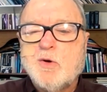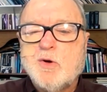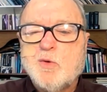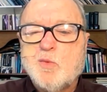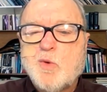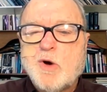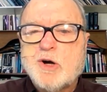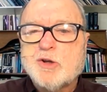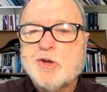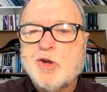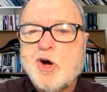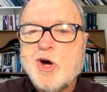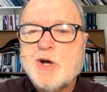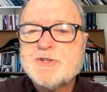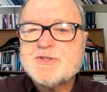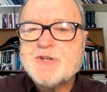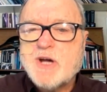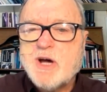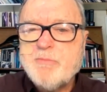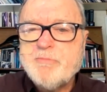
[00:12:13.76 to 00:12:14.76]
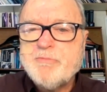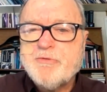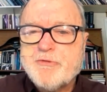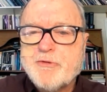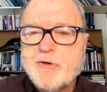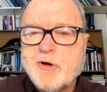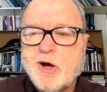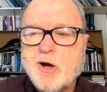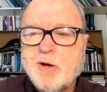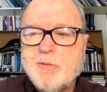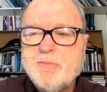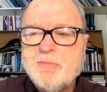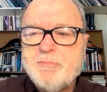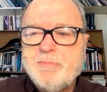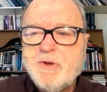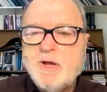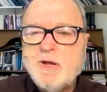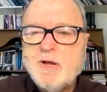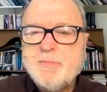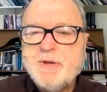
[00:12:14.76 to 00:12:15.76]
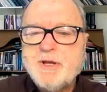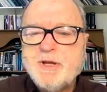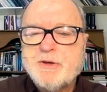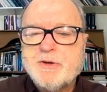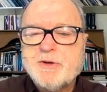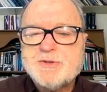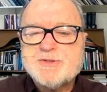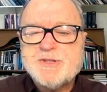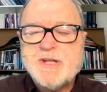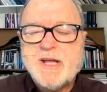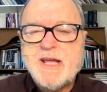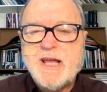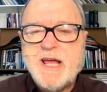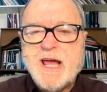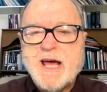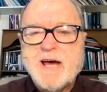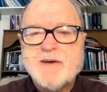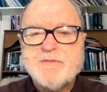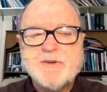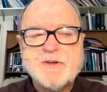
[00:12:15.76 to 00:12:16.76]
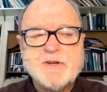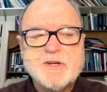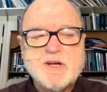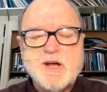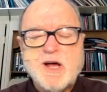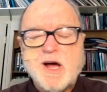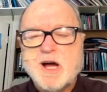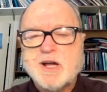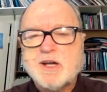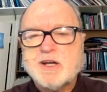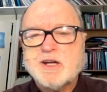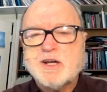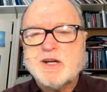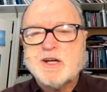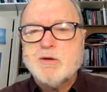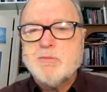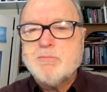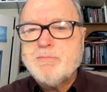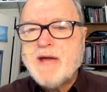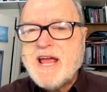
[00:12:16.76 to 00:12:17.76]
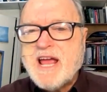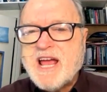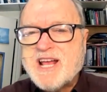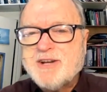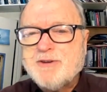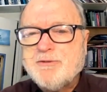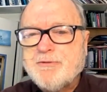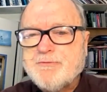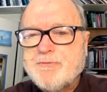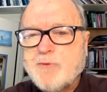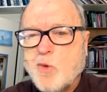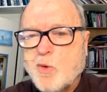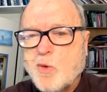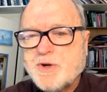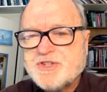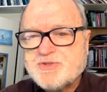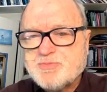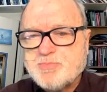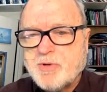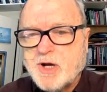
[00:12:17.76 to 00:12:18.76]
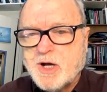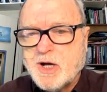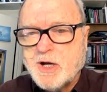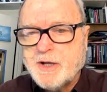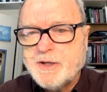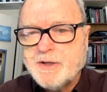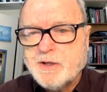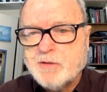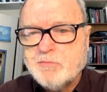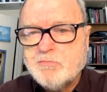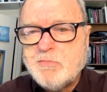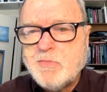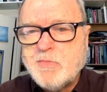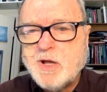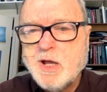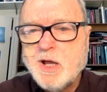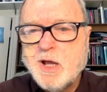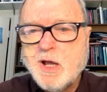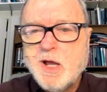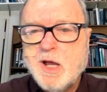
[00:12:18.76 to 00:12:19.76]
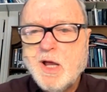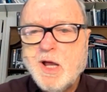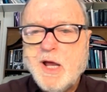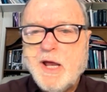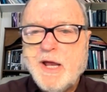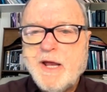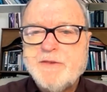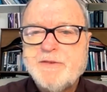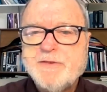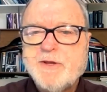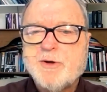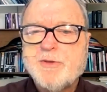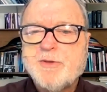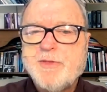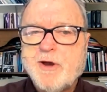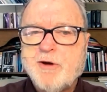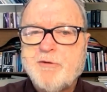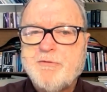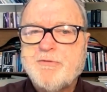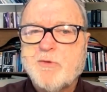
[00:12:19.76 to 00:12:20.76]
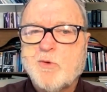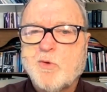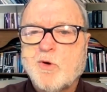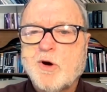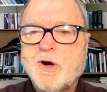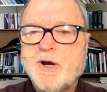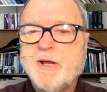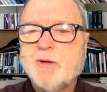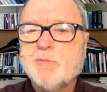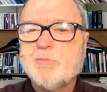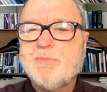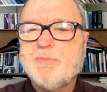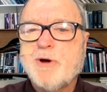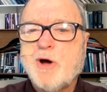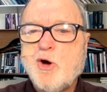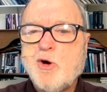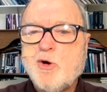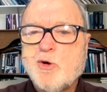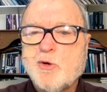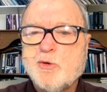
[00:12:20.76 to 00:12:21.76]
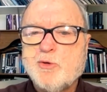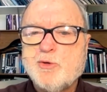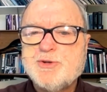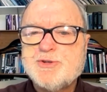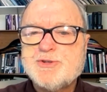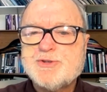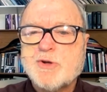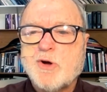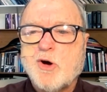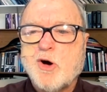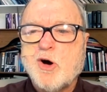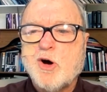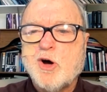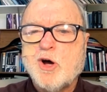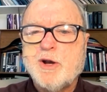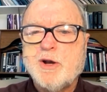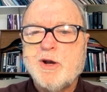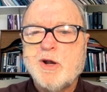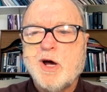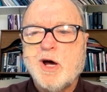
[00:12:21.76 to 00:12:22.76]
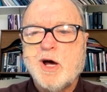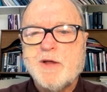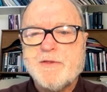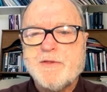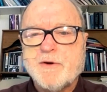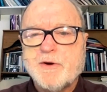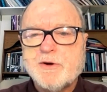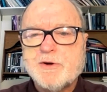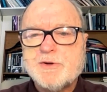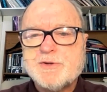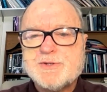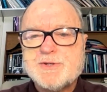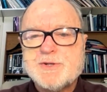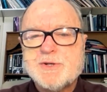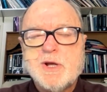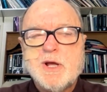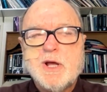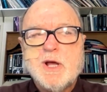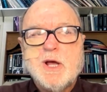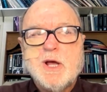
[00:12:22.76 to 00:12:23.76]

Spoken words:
where laws come from, because they have a command force behind them, and they're therefore imposed on others